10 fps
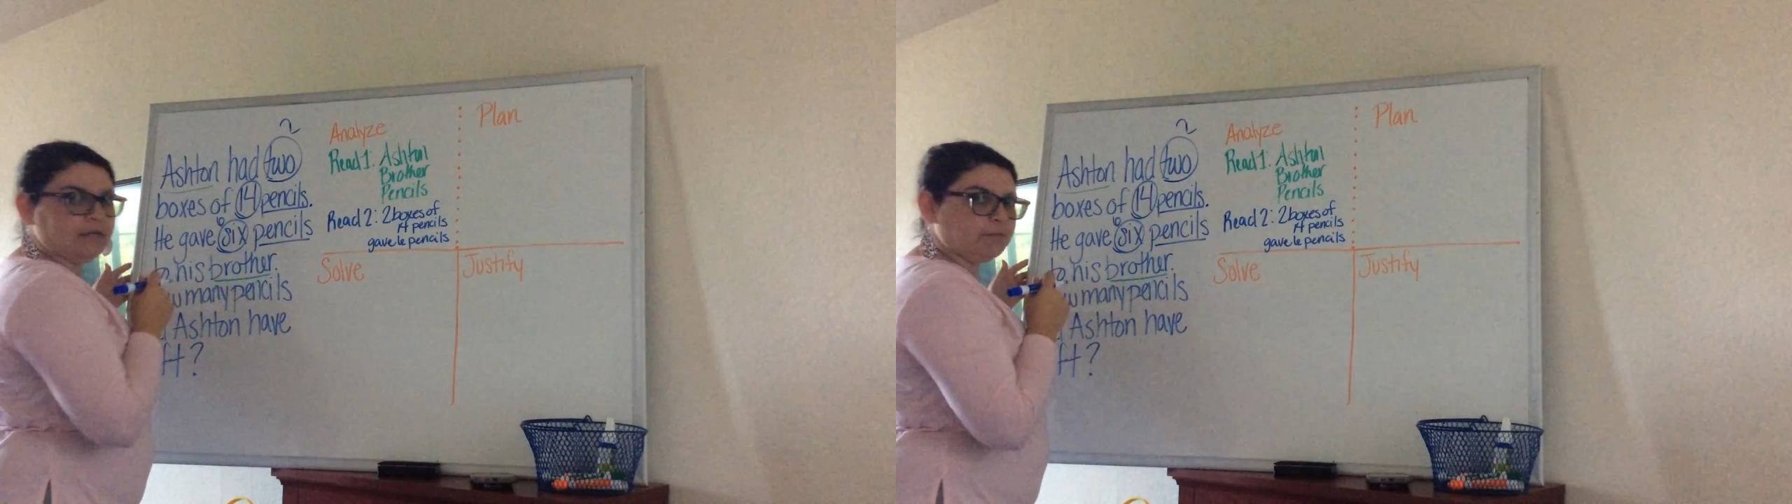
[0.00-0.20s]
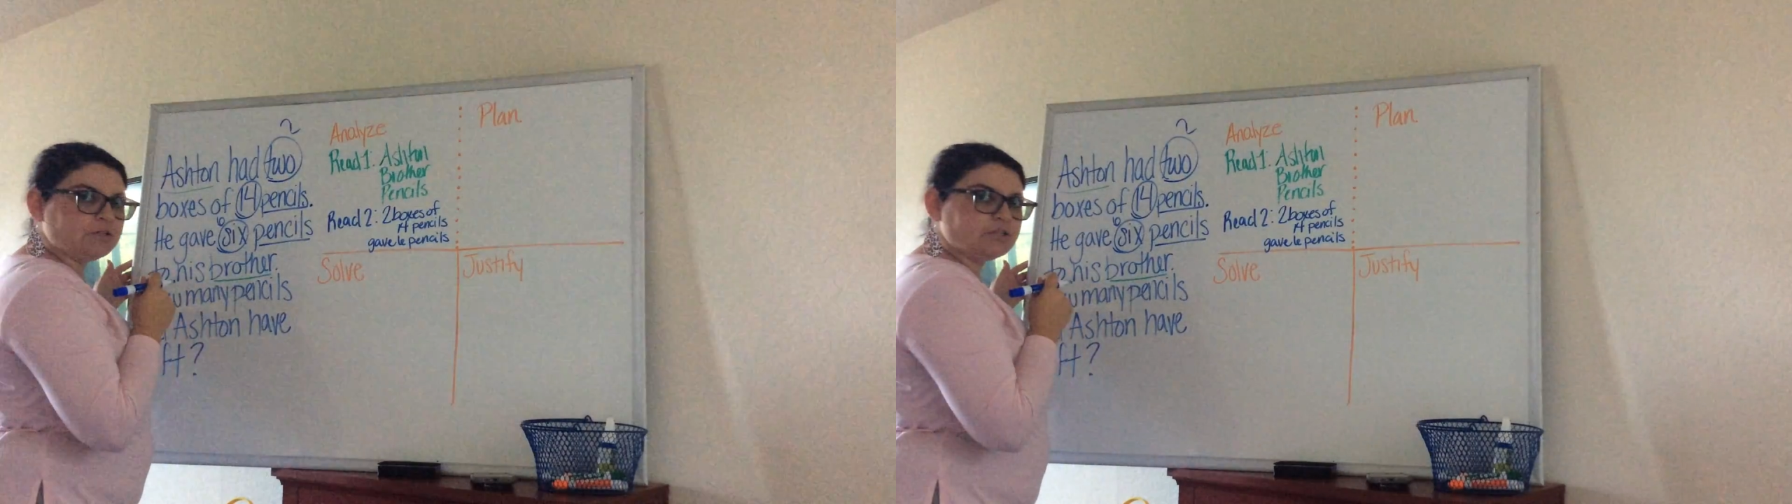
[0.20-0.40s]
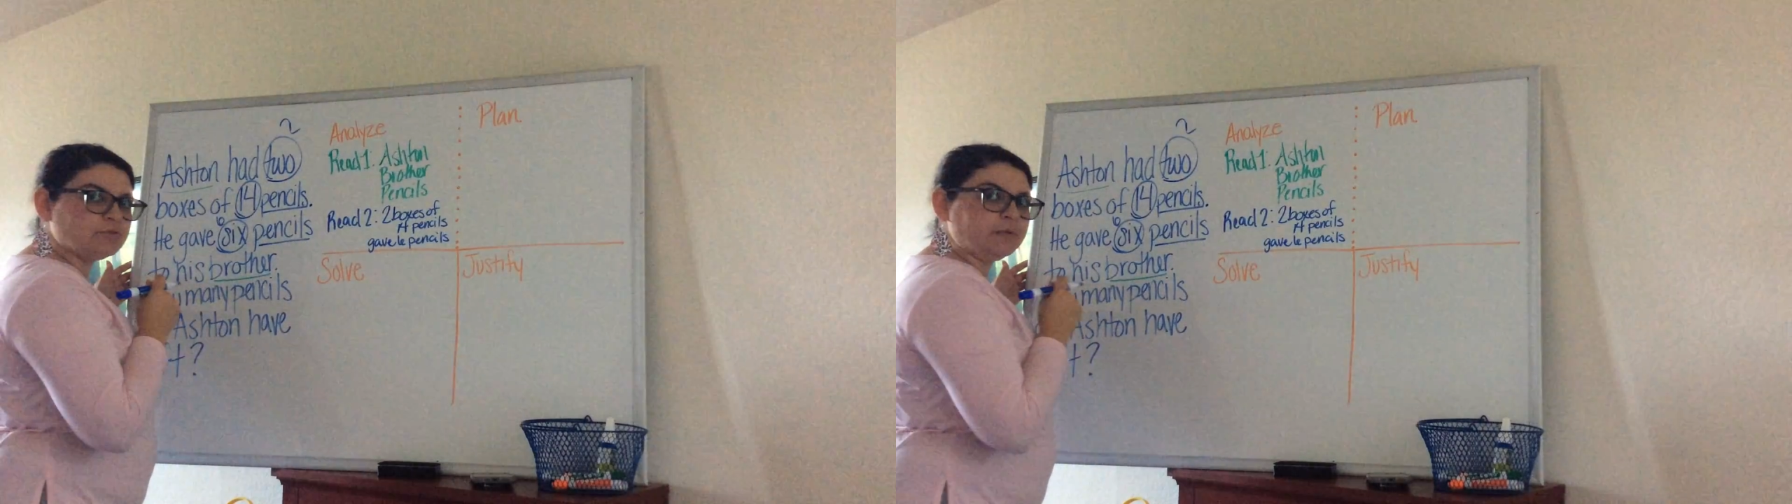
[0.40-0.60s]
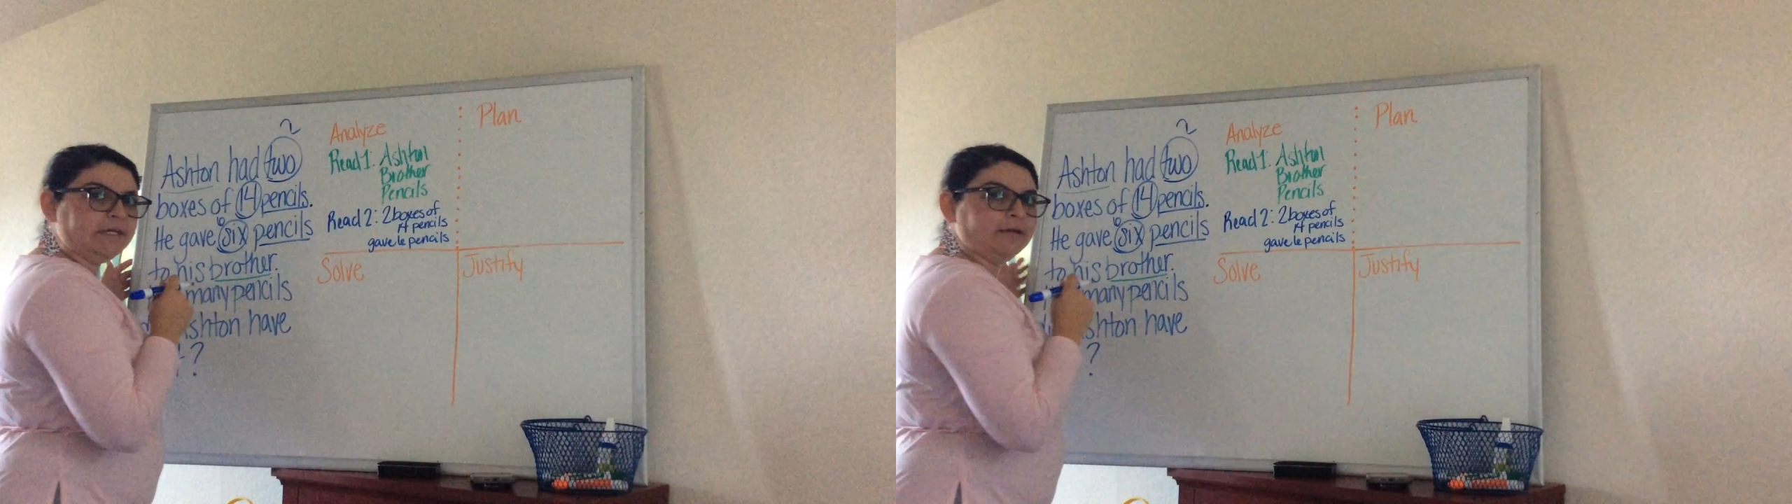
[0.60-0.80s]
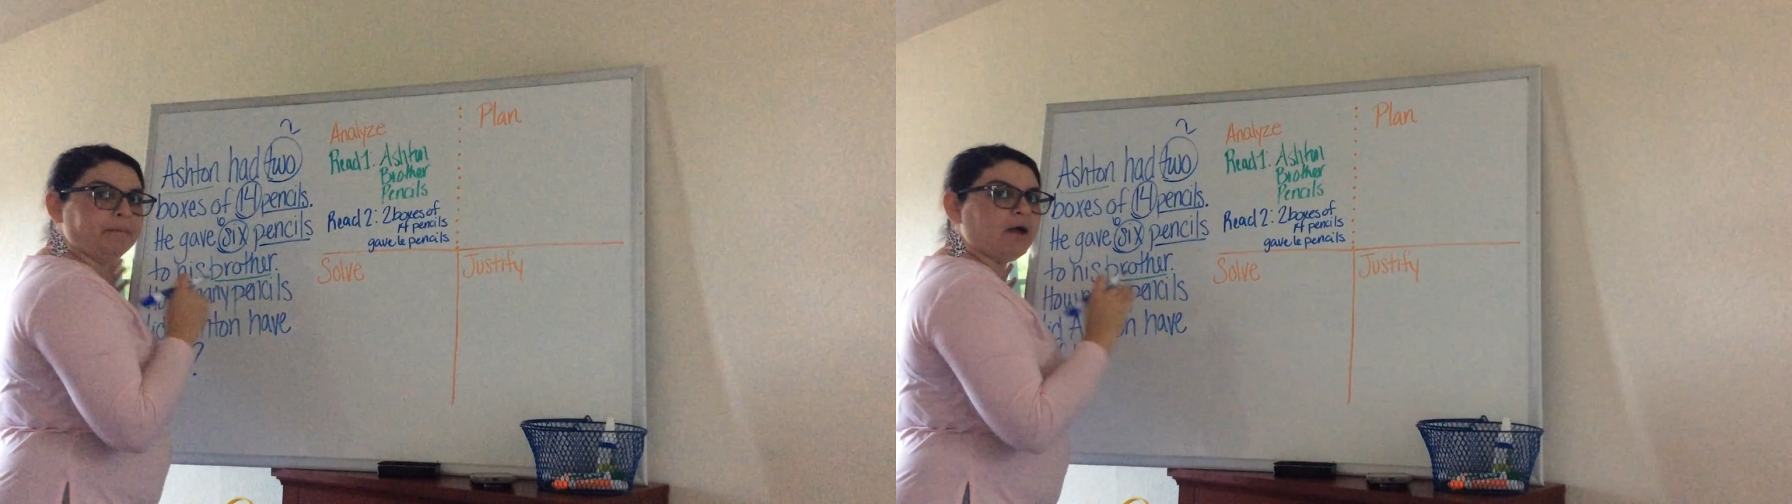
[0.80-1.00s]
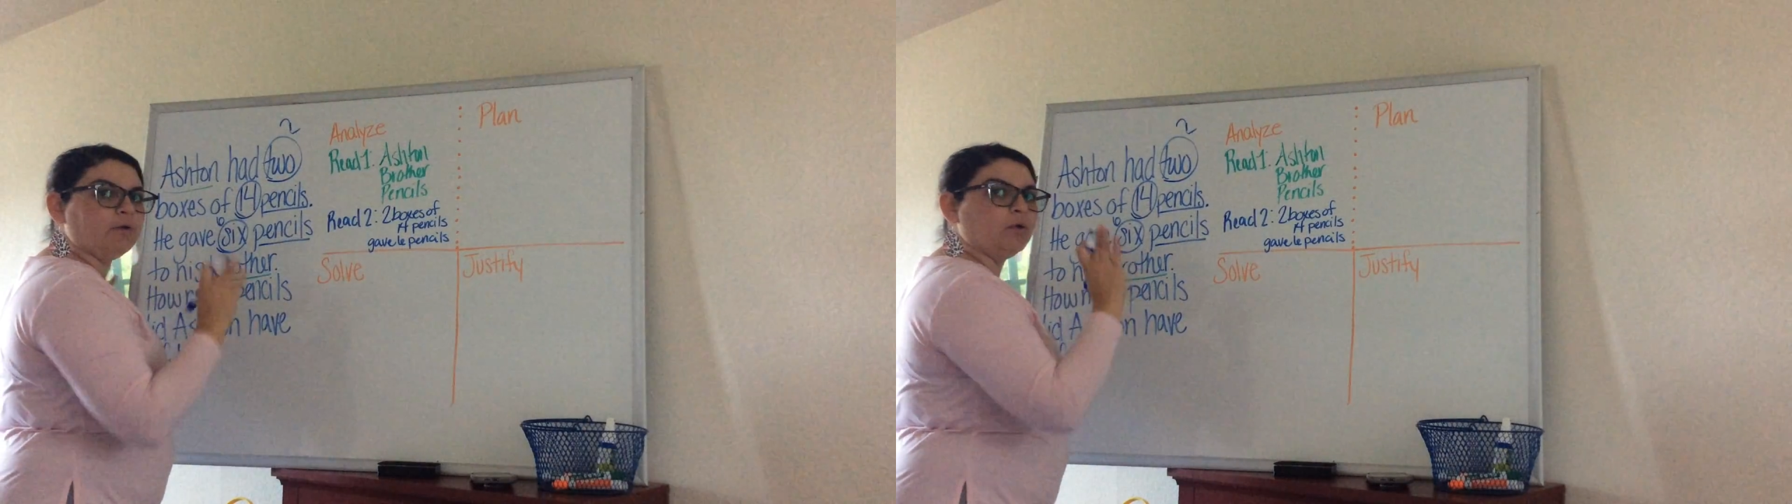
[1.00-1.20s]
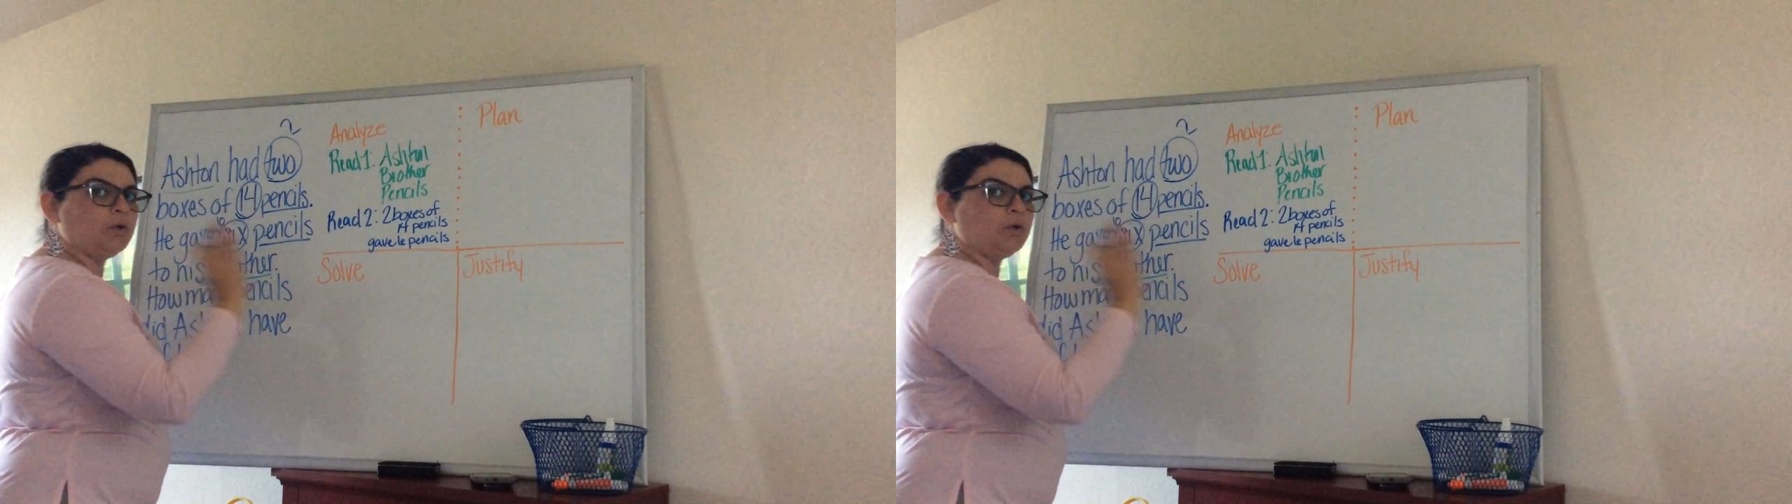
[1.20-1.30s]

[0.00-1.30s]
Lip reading: we read, we're just reading about